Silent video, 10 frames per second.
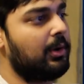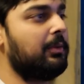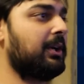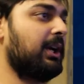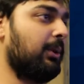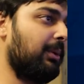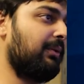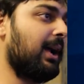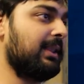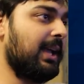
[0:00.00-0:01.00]
over here we've
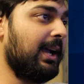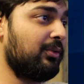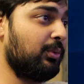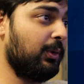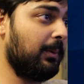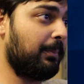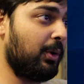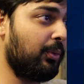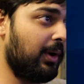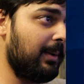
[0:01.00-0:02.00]
got the actual
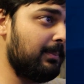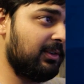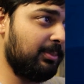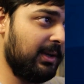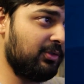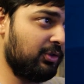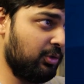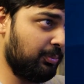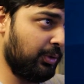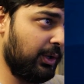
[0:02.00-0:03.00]
program, Miss Major
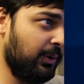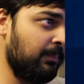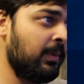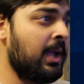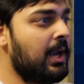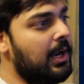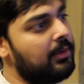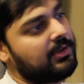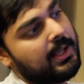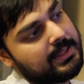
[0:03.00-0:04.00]
2.0. Now
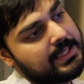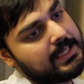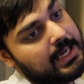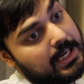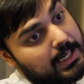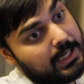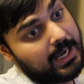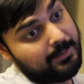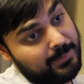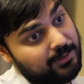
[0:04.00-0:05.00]
it's got the
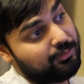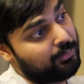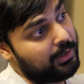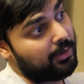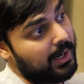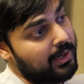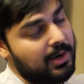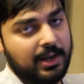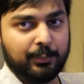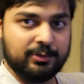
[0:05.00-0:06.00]
administrator
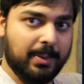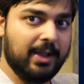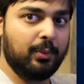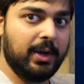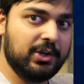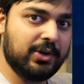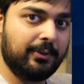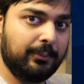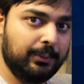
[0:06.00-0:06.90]
icon, which by the way, general